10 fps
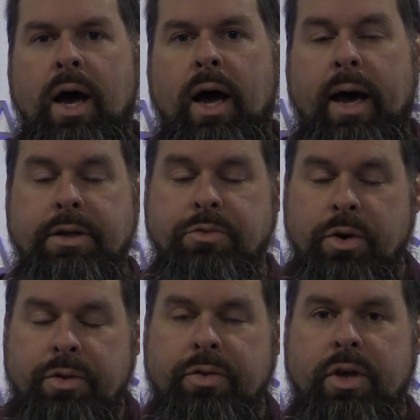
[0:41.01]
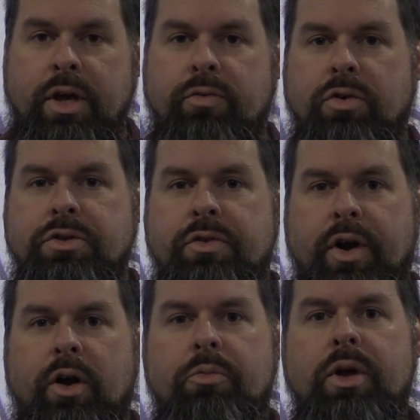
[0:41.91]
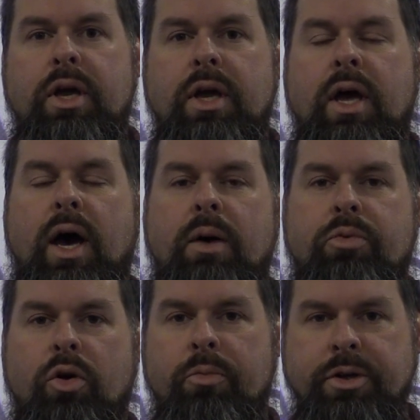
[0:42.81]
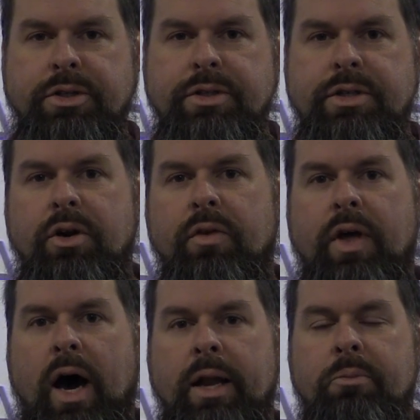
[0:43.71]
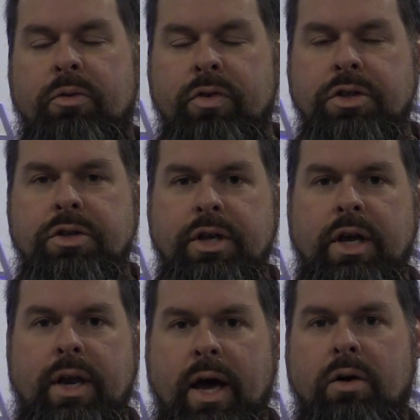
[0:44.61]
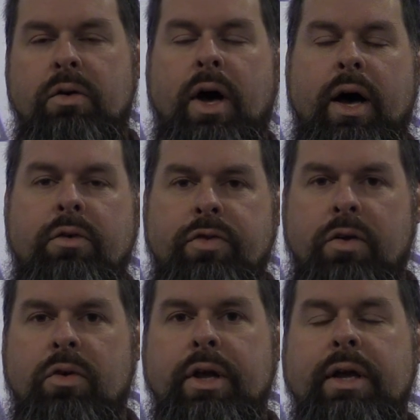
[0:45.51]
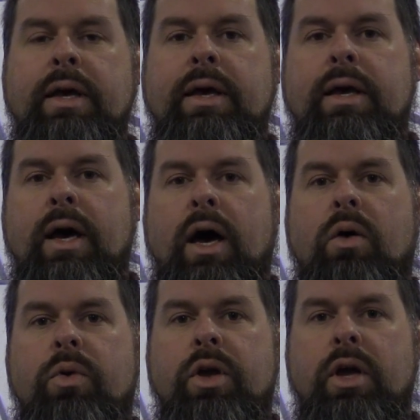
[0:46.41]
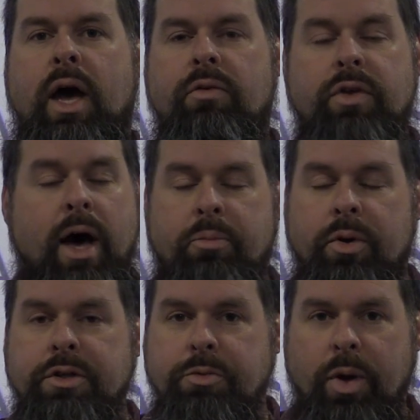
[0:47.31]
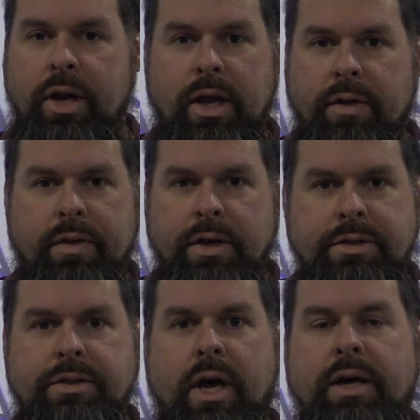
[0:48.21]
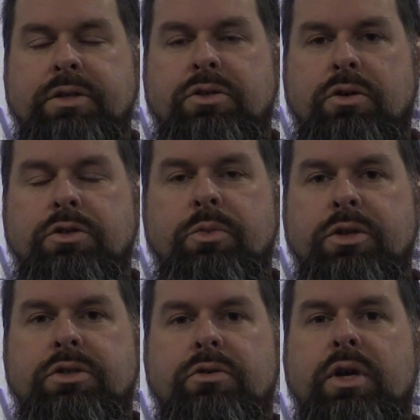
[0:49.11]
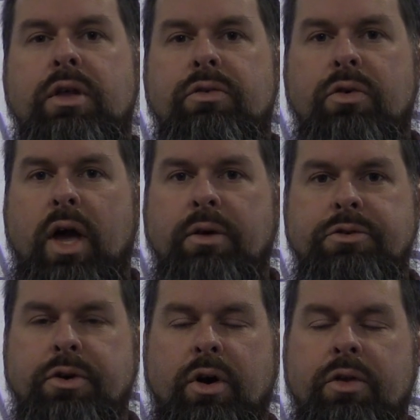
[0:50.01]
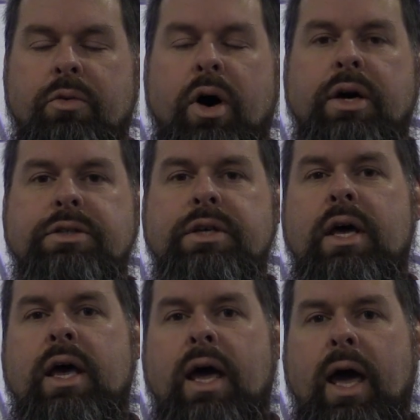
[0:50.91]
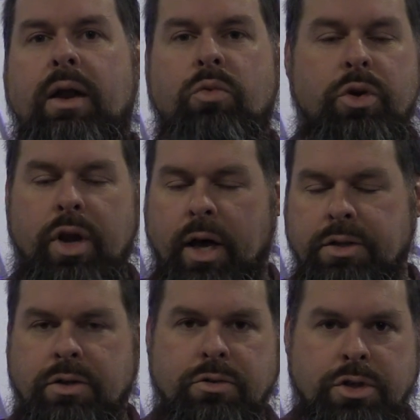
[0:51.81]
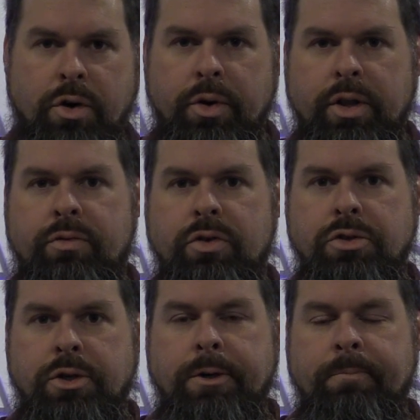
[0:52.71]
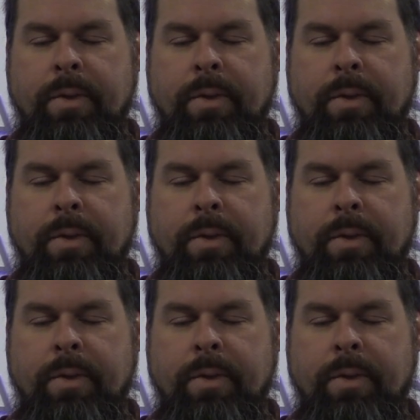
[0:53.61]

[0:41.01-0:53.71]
As with the conversion therapy prohibitions here on the island provincially and now federally, we have not participated in this as a church ministry through counseling or otherwise and would not do so in the future.